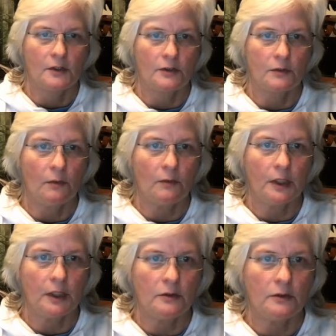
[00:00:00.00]
So what
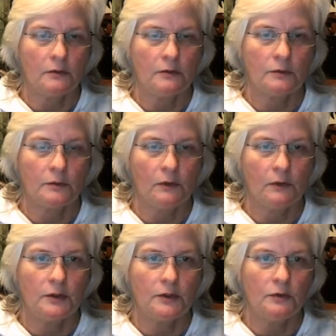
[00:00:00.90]
we're going to do is we're
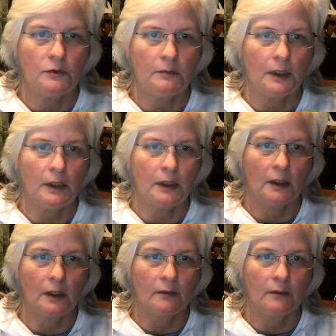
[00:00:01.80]
going to be